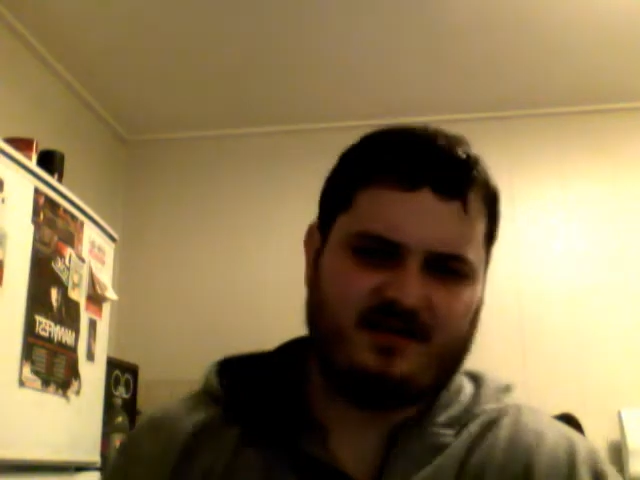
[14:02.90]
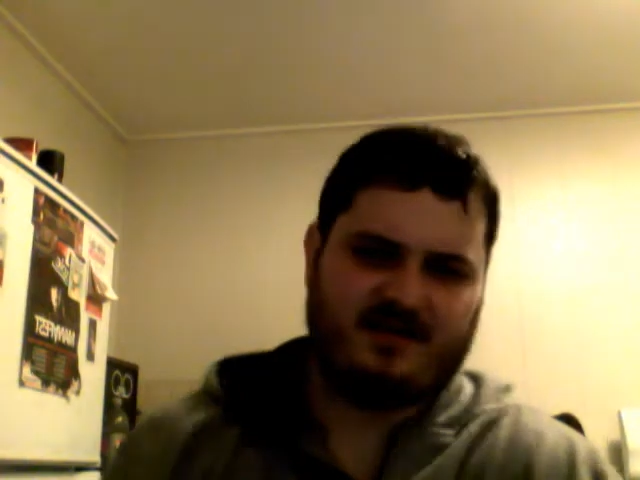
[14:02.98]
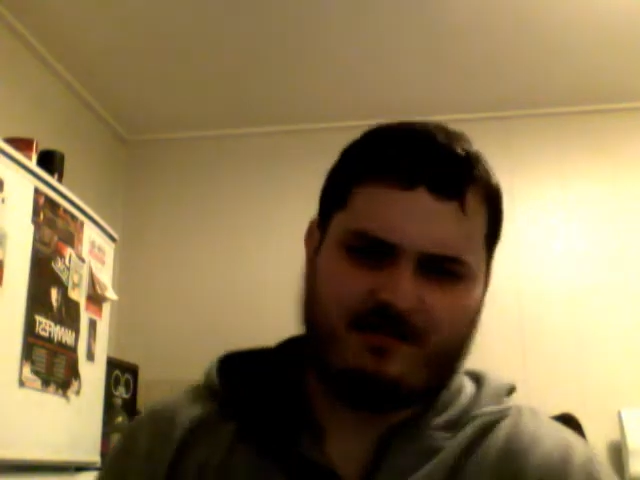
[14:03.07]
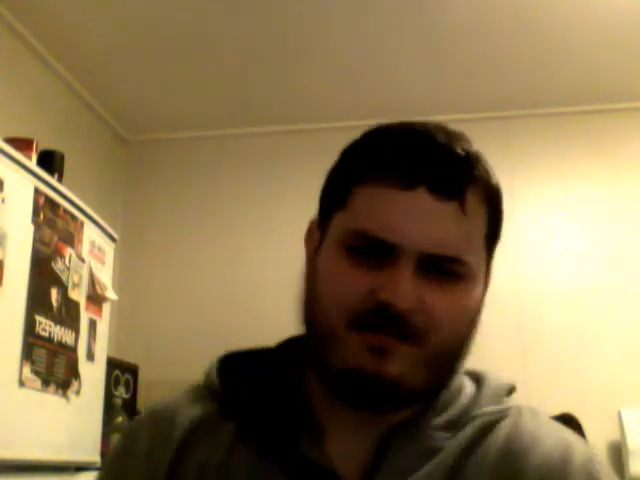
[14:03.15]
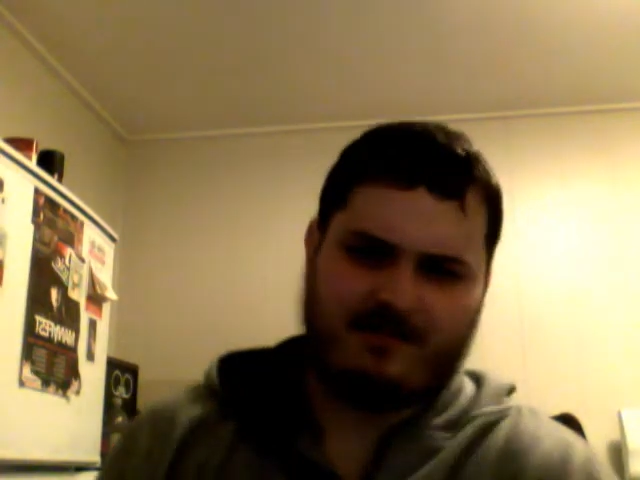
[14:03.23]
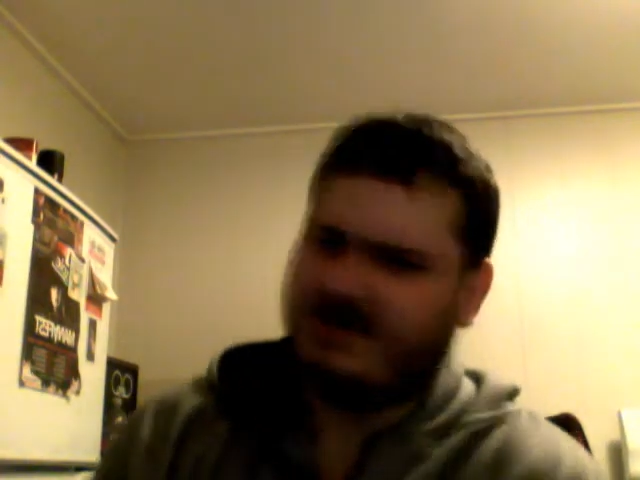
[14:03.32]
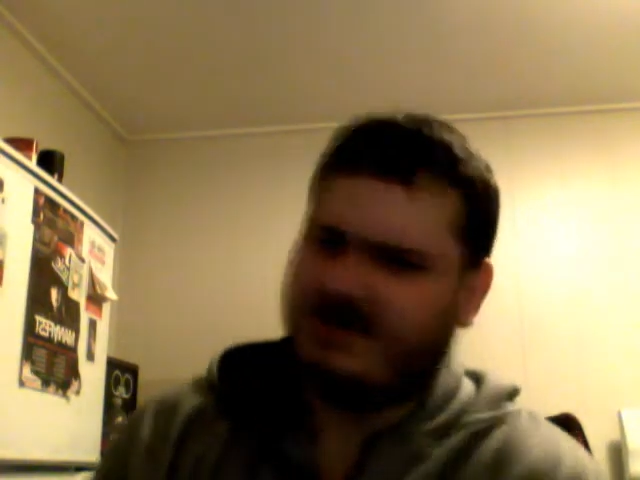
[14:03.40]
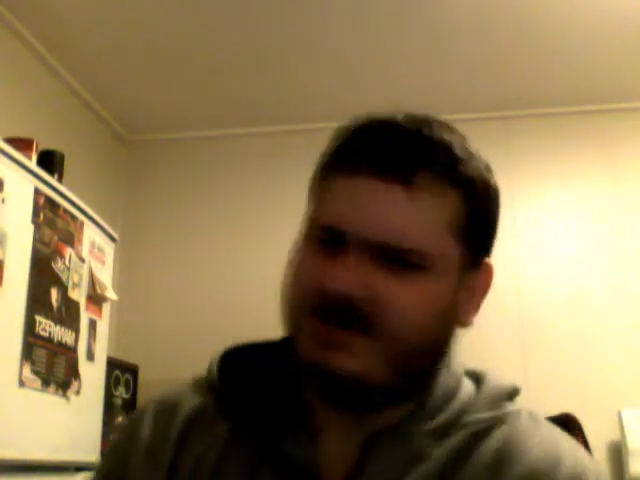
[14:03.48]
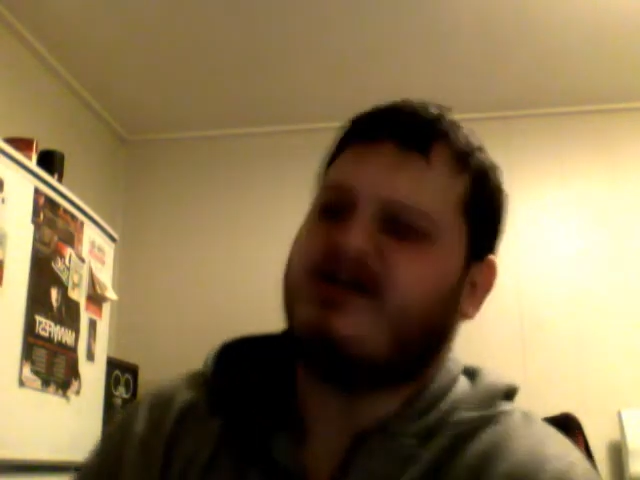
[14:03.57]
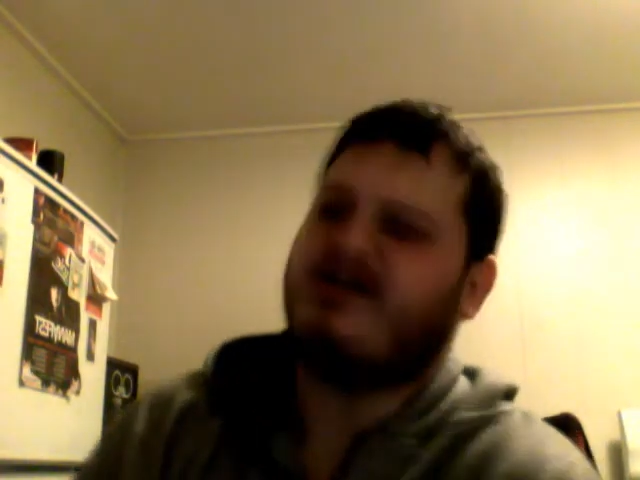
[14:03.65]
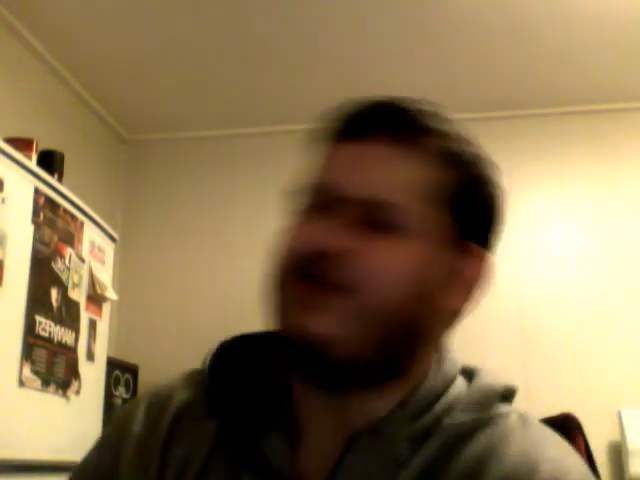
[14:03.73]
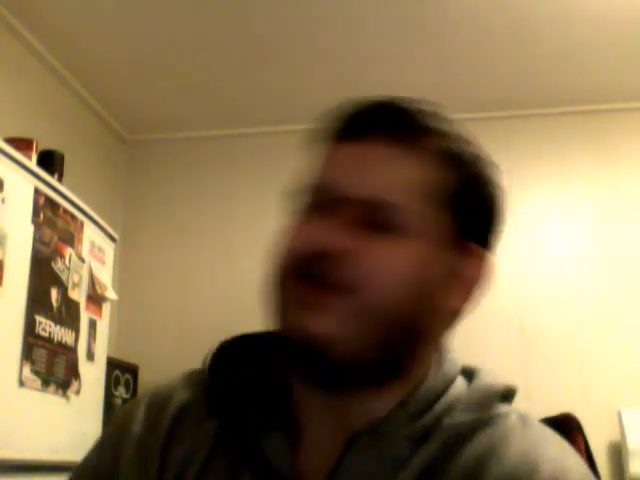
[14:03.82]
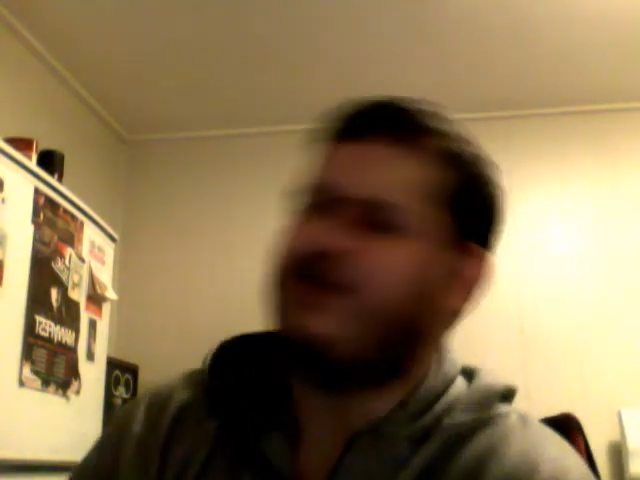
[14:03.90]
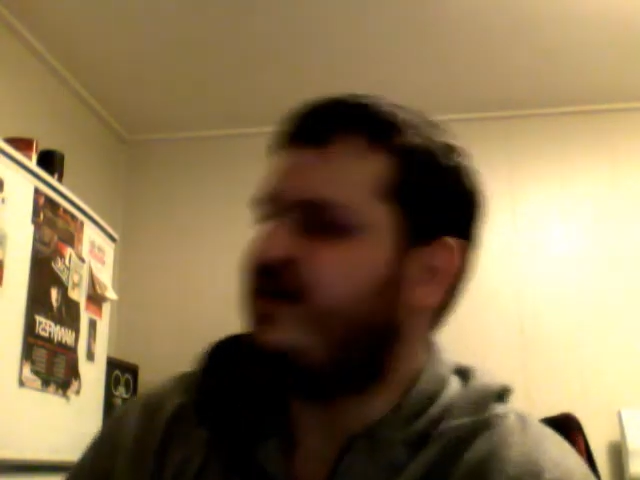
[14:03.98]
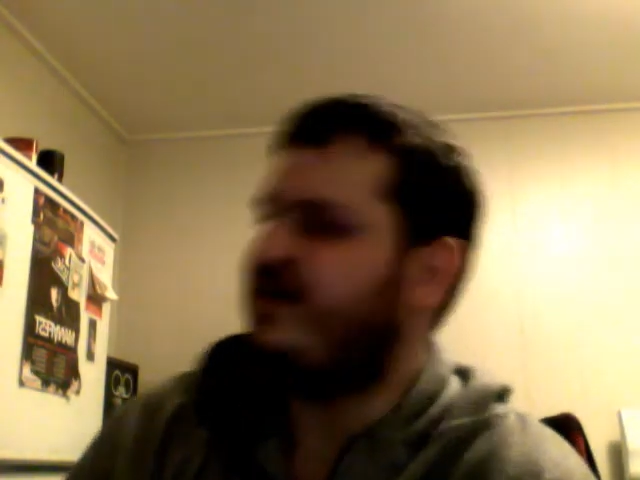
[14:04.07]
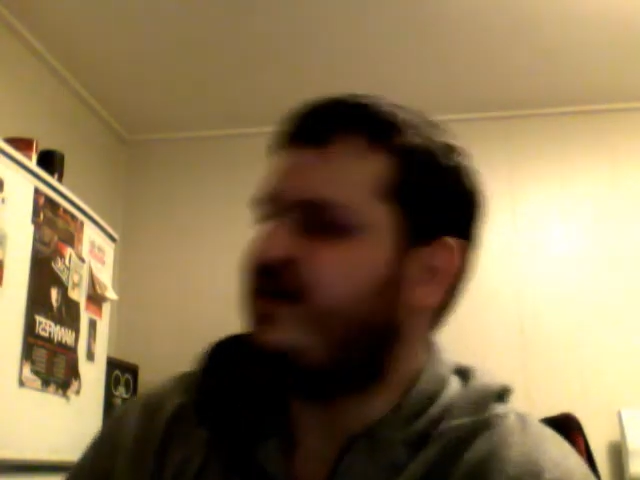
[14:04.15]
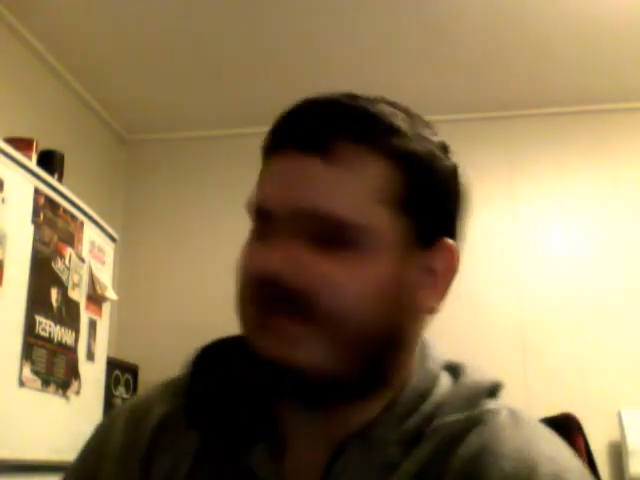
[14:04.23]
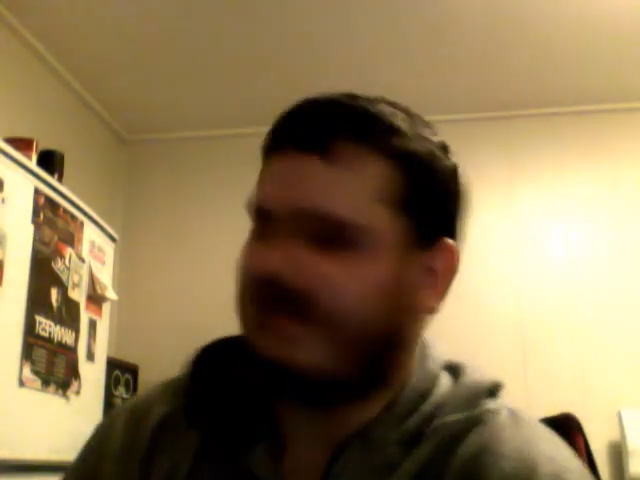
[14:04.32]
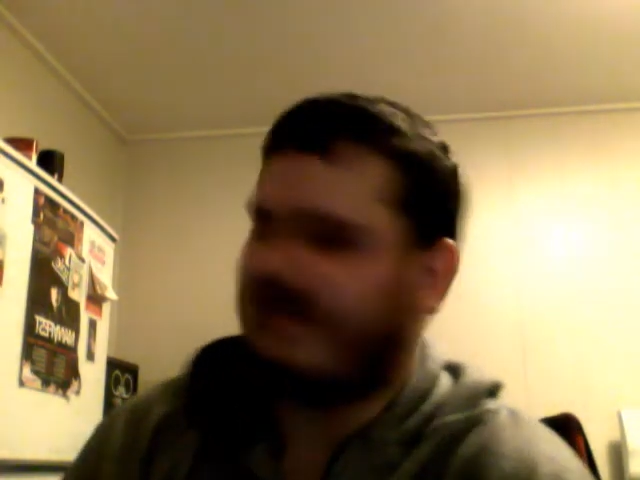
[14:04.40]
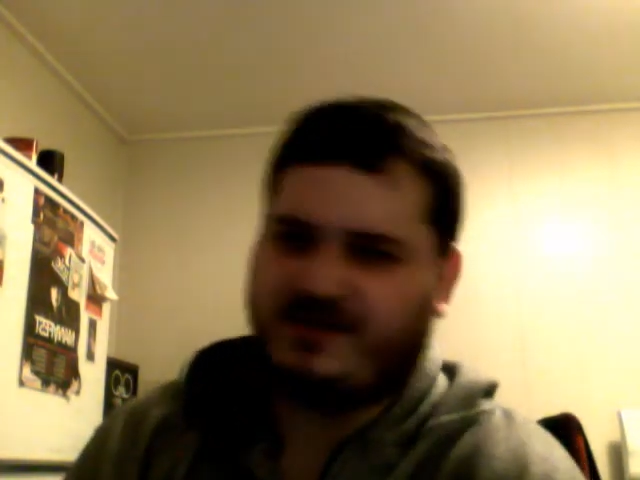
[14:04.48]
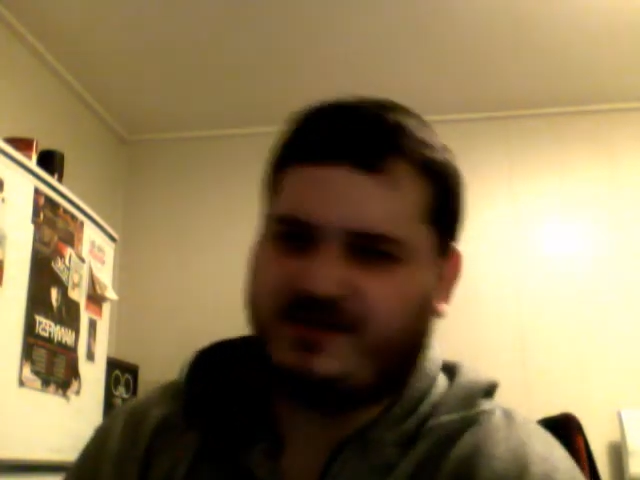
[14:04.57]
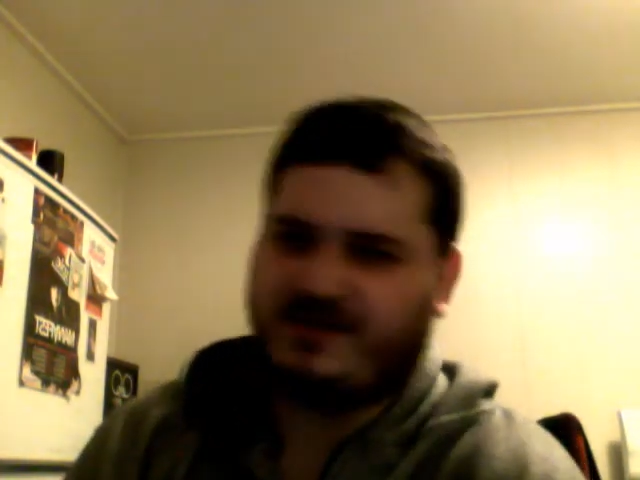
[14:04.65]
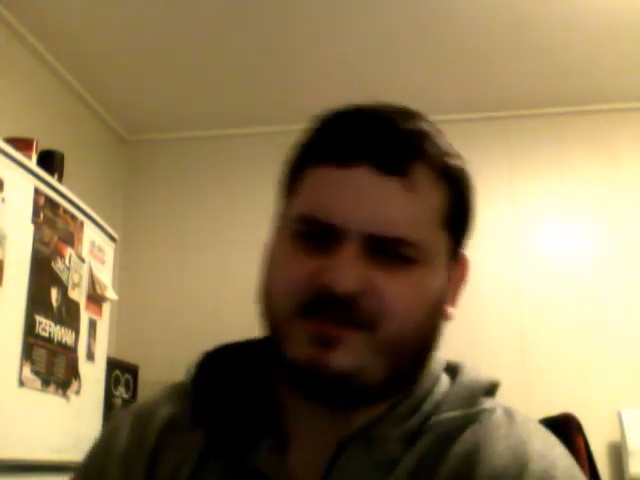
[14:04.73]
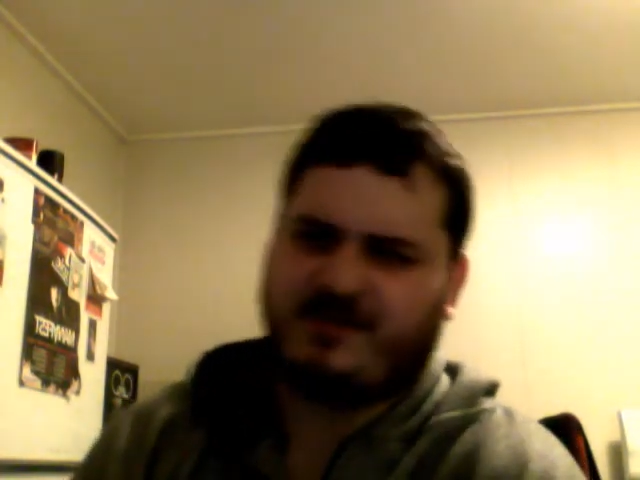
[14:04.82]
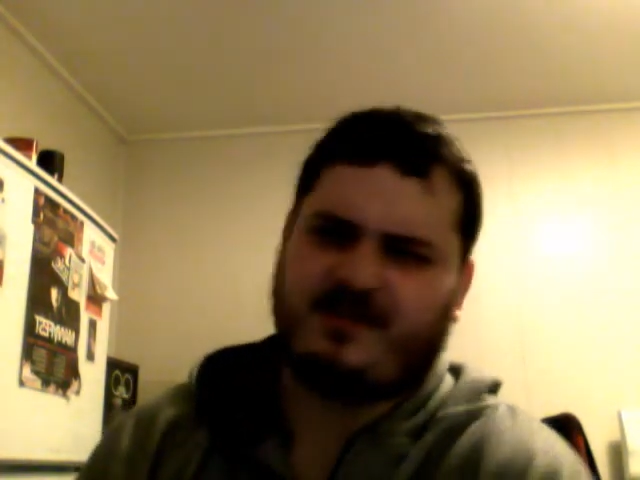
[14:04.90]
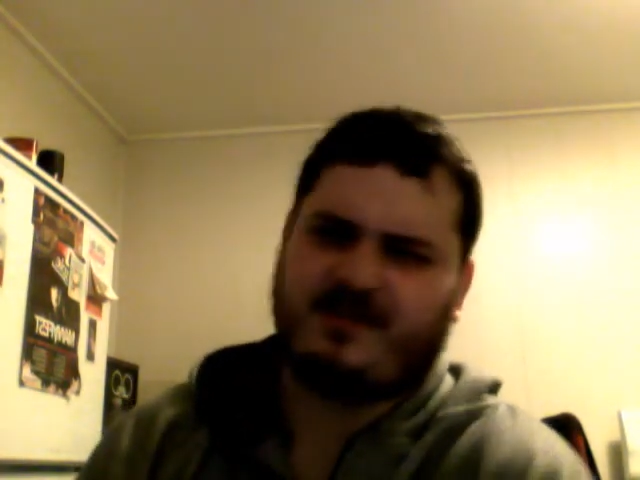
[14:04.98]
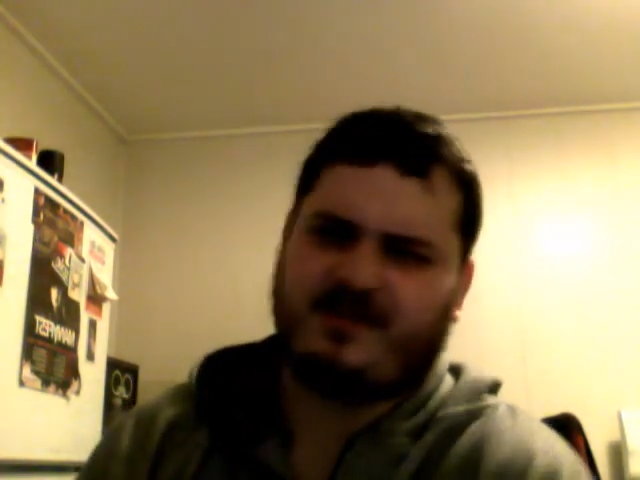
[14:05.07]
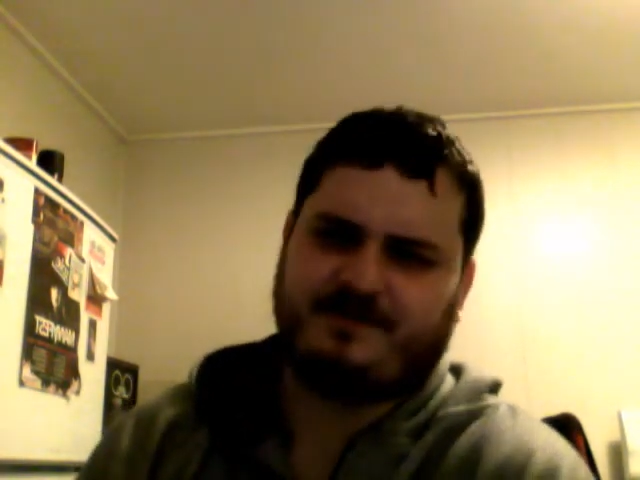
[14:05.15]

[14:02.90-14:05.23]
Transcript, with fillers: Maybe I'll say it on my other video that I'm going to make.